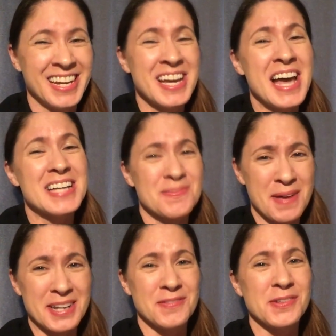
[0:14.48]
As
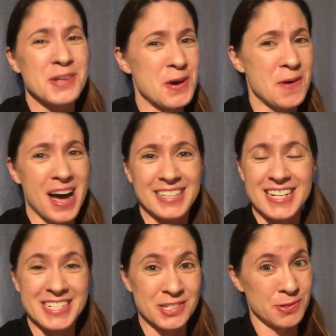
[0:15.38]
many of you know, I
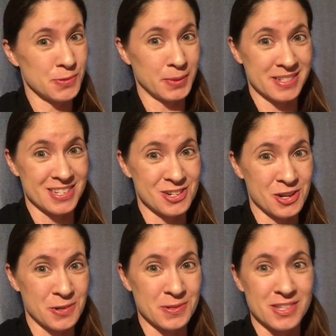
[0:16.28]
tend to use wigs in
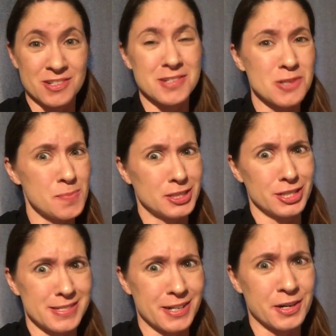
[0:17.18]
shows. It's just so much
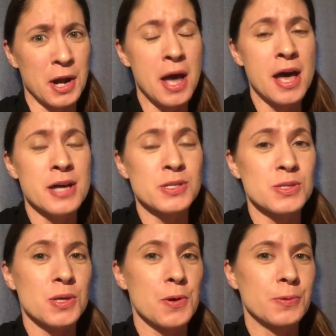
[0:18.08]
easier.
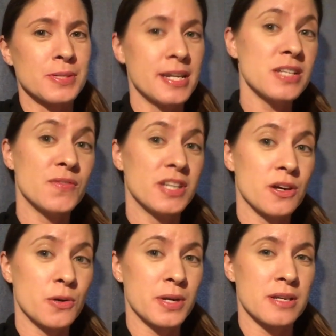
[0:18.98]
So today's
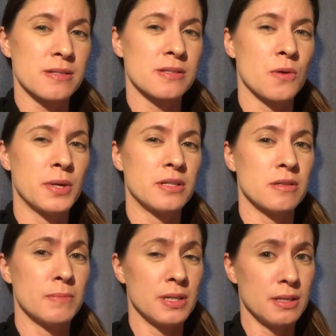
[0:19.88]
video is going
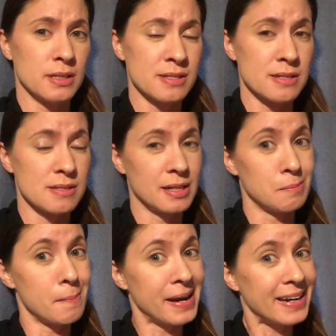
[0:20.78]
to be
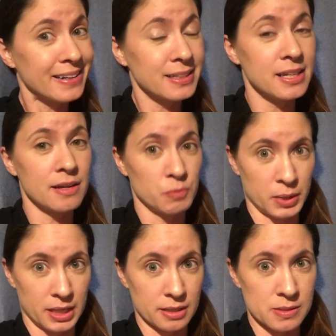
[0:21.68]
consisting mainly of
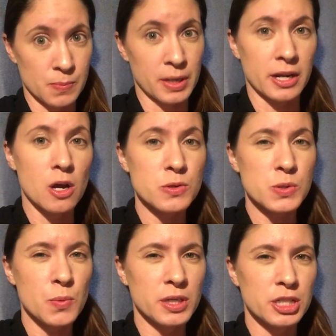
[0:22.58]
wigs, but I
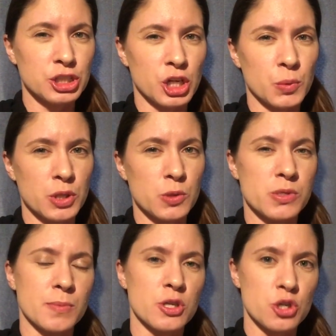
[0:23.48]
also wanted to share with you
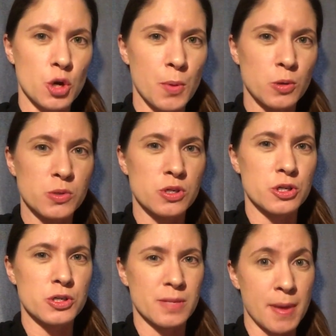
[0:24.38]
some of the show
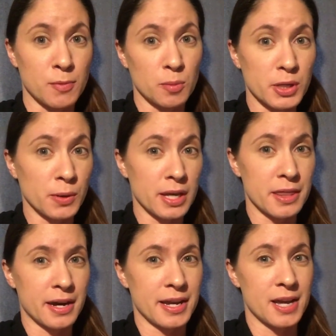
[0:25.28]
posters and memorabilia
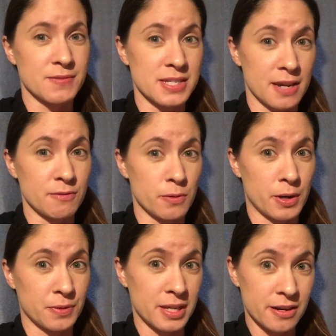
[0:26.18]
that I have saved
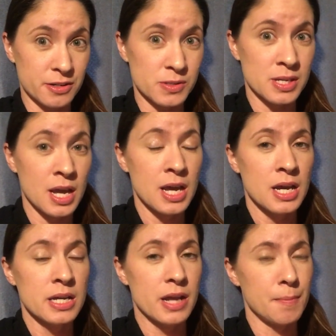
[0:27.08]
throughout the years.
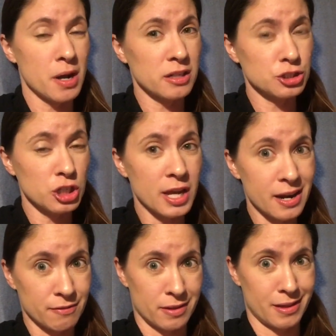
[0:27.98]
Now, I'm not going to show you
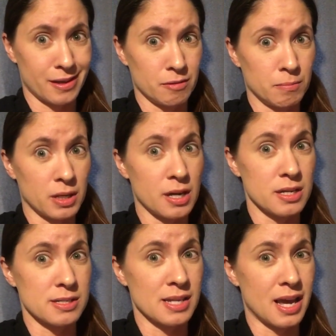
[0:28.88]
everything
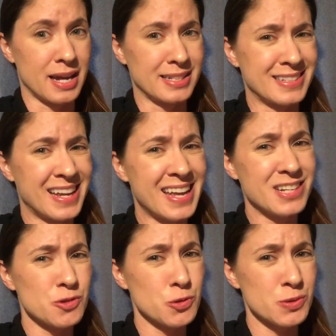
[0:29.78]
because I
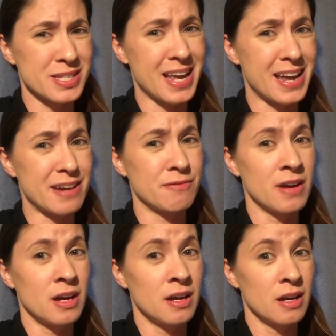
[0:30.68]
tend to save
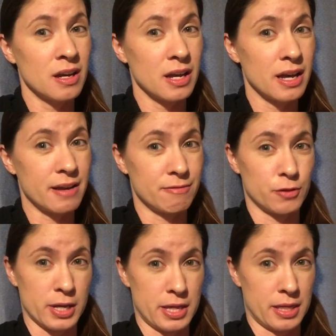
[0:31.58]

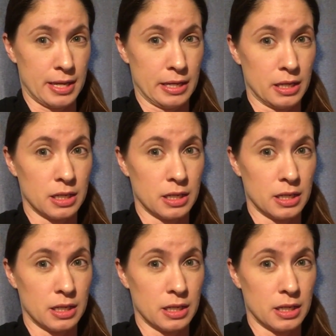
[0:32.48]
everything.